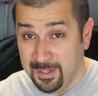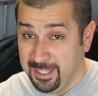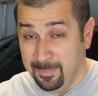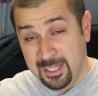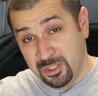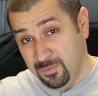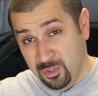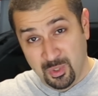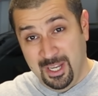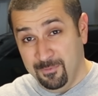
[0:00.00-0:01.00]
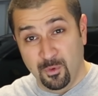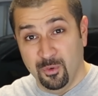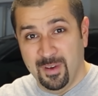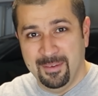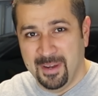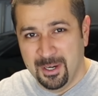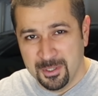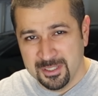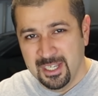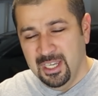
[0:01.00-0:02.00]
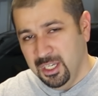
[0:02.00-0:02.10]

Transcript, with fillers: I can imagine if you drive four or five hours,